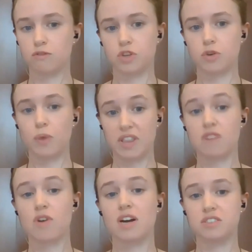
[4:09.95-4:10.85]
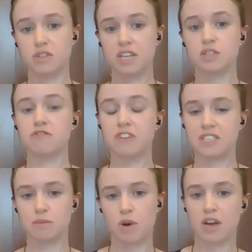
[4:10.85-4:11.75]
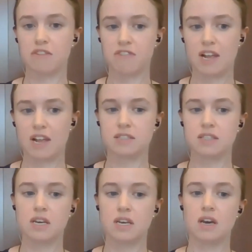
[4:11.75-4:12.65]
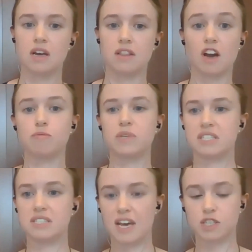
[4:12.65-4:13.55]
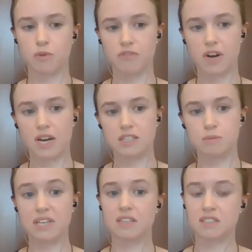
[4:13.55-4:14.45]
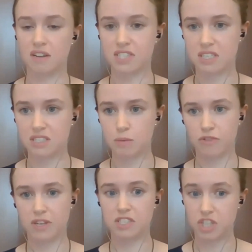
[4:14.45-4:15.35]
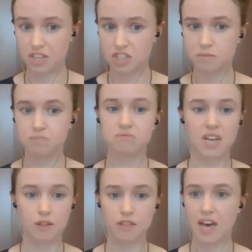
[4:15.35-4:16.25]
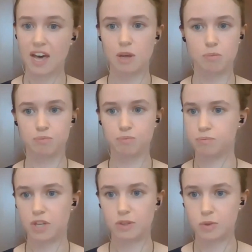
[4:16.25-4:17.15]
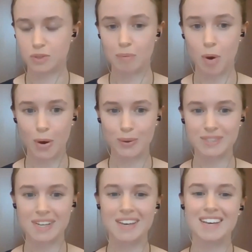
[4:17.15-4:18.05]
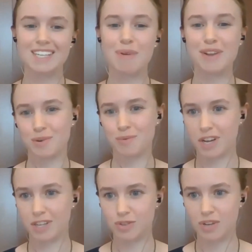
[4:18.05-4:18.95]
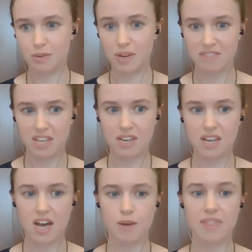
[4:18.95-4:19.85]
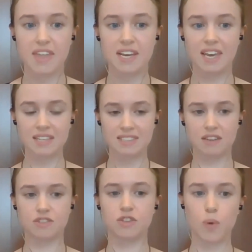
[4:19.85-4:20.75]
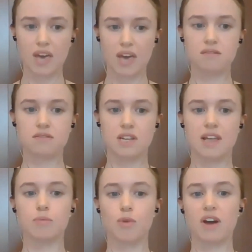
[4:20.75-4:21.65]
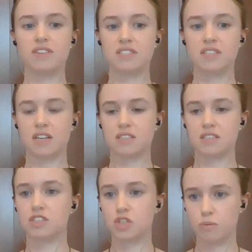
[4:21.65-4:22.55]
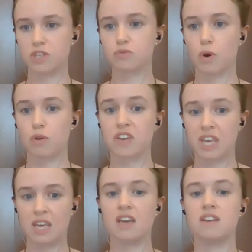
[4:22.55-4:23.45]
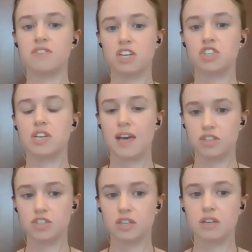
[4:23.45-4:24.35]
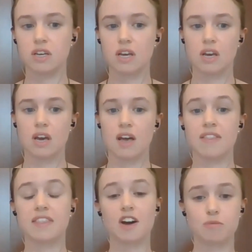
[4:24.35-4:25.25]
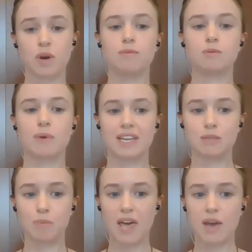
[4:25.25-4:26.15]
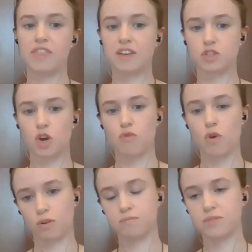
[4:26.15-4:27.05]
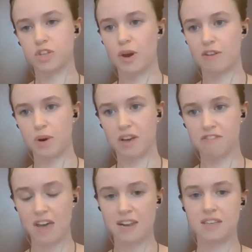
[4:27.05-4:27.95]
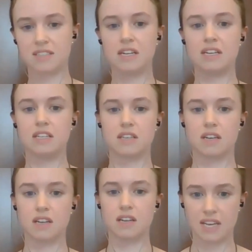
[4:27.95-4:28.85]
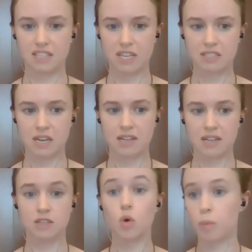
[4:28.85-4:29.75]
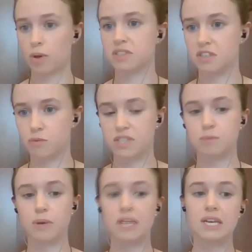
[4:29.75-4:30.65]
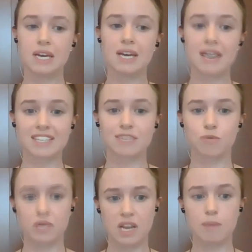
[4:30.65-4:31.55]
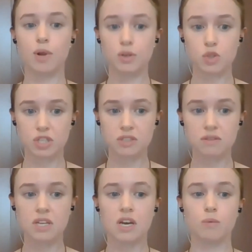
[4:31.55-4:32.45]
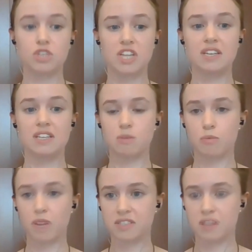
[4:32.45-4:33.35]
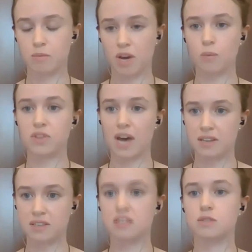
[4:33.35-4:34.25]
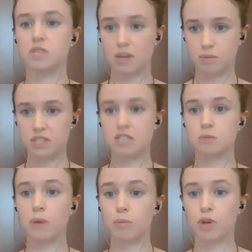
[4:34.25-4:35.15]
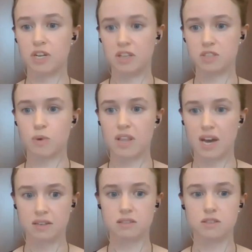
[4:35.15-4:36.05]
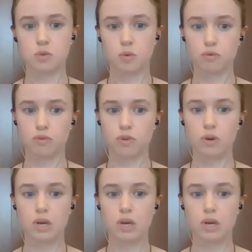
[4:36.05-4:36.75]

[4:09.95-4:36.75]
So when they arise, so the idea of fixing market failures, the government is there to provide basic services, it provides education, healthcare, it sorts out potholes, depending on what country you live in, and then it gets out of the way to let the private sector assume this role of key innovation engine. And then the government comes back into play when things go wrong. So you have market failures that lead to negative externalities, or positive ones, but negative ones like pollution, which then needs to be priced out of the market with taxes, with subsidies being put in this way that Anders has talked through.